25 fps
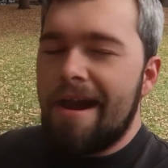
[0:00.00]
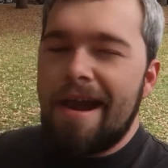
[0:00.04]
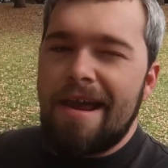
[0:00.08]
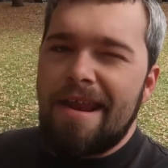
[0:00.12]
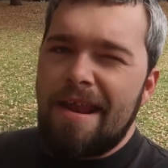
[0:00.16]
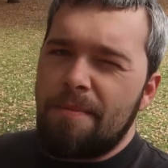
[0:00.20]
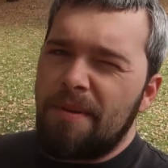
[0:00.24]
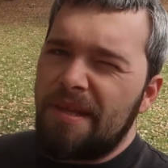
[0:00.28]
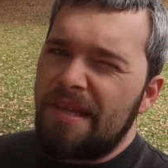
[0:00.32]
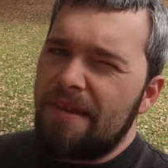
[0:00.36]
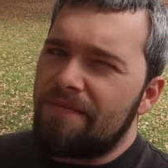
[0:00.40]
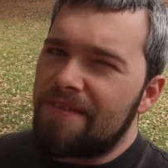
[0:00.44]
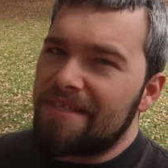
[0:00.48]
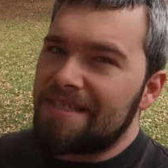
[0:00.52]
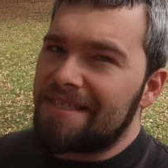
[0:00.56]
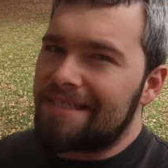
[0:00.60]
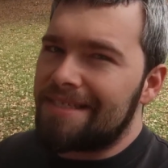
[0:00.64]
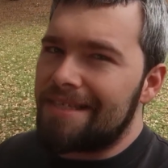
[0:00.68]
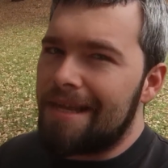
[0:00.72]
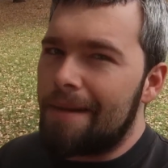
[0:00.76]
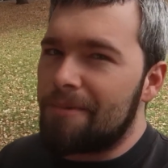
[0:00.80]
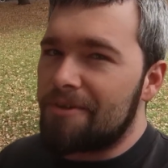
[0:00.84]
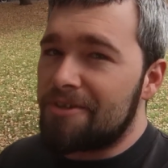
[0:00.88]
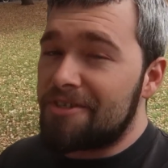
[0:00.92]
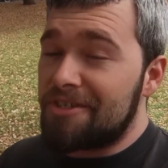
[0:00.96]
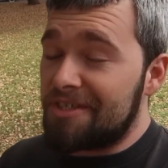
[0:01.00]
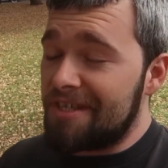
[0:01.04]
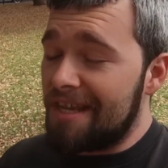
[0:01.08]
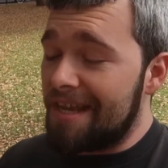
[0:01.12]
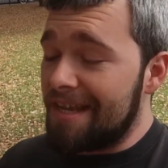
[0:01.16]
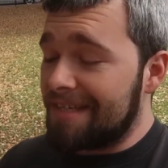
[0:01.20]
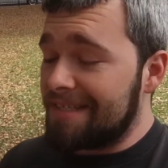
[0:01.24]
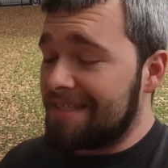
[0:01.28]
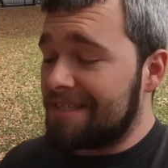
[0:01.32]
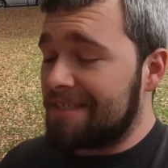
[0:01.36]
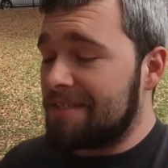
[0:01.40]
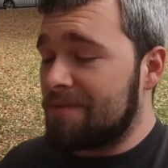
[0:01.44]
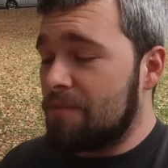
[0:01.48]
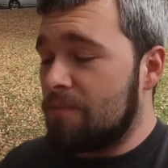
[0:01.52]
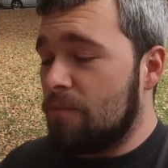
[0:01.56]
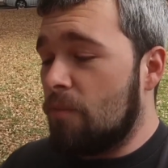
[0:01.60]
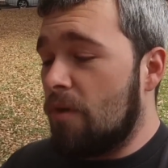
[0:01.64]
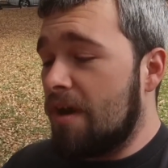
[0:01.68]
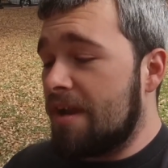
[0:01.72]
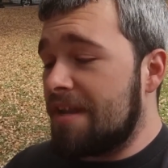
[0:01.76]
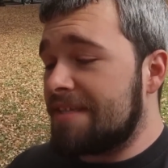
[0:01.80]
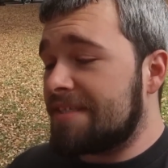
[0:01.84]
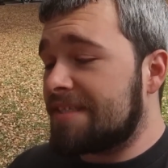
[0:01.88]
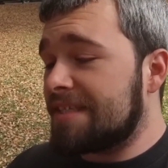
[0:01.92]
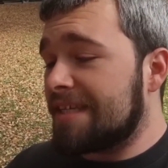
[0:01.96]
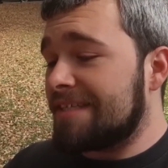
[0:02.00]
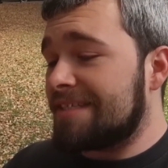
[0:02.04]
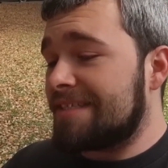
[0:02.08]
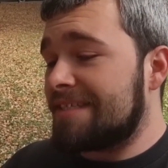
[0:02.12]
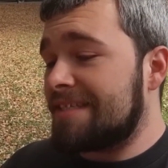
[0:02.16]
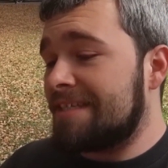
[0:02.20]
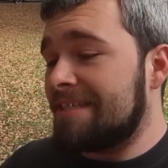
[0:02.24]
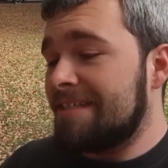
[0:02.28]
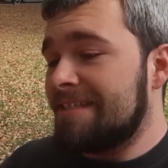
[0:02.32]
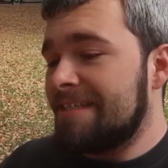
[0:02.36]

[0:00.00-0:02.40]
All right, I believe this is number six. What is it?